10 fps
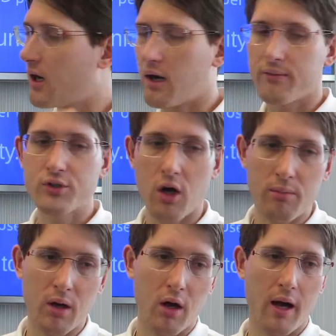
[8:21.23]
of
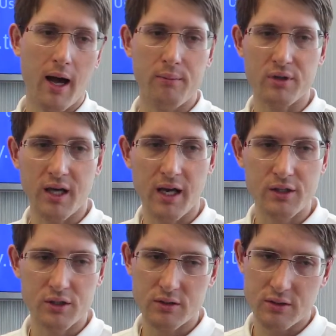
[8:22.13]
job
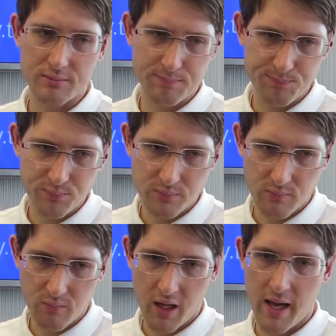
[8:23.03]
applications
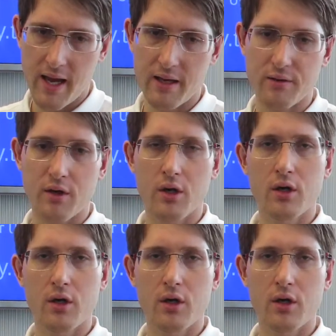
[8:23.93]
and